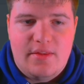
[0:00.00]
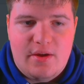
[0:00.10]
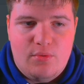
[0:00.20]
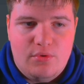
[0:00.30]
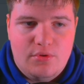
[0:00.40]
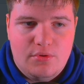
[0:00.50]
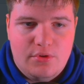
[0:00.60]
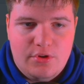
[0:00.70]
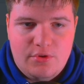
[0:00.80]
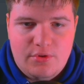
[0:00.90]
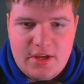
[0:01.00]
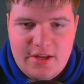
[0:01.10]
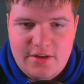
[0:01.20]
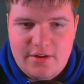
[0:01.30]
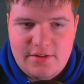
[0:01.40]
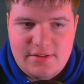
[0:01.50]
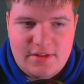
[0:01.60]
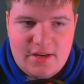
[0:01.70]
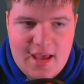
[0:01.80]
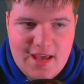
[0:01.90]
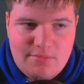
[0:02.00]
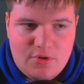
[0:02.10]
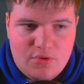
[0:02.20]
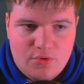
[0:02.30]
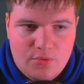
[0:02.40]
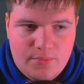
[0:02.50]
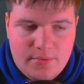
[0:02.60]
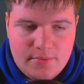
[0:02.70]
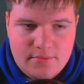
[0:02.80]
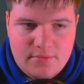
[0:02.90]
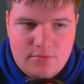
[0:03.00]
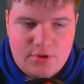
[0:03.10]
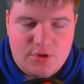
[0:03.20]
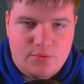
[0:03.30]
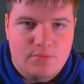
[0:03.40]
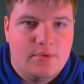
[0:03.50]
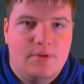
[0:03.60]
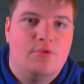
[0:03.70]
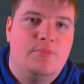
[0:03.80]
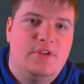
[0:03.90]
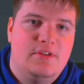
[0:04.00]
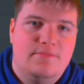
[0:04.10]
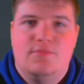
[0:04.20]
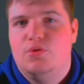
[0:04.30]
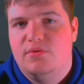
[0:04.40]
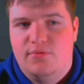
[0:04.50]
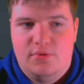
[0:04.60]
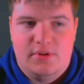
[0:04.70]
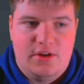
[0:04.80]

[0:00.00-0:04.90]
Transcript: That will create us an admin group, which will be useful